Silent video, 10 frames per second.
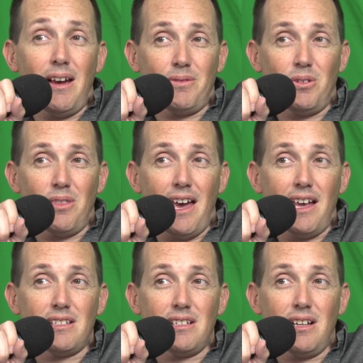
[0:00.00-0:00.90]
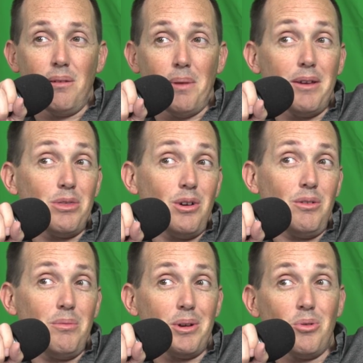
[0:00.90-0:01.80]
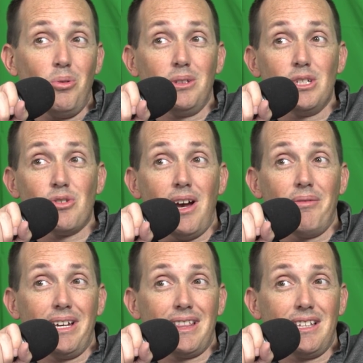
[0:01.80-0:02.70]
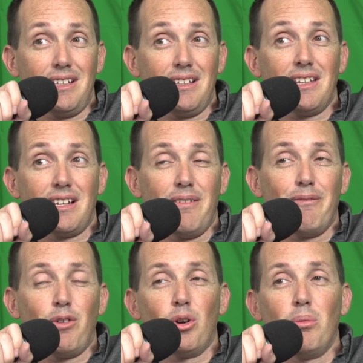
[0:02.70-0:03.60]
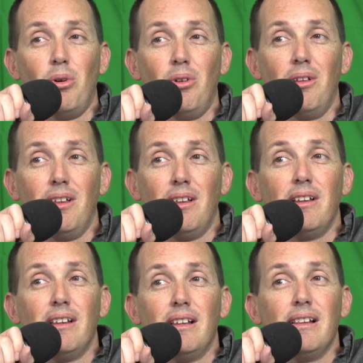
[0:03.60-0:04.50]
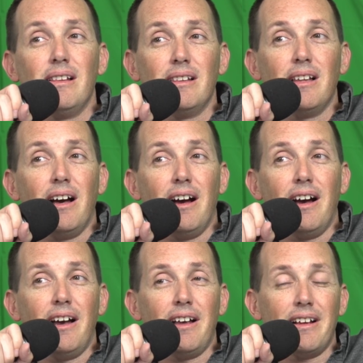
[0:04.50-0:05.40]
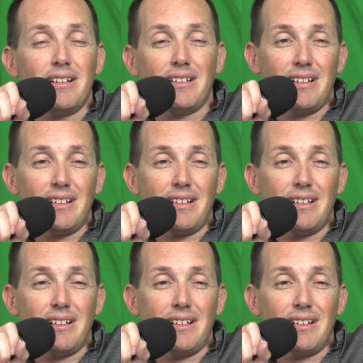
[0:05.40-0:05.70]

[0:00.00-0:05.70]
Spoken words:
After that, I thought it would be cool to drive like the convertible Camaro,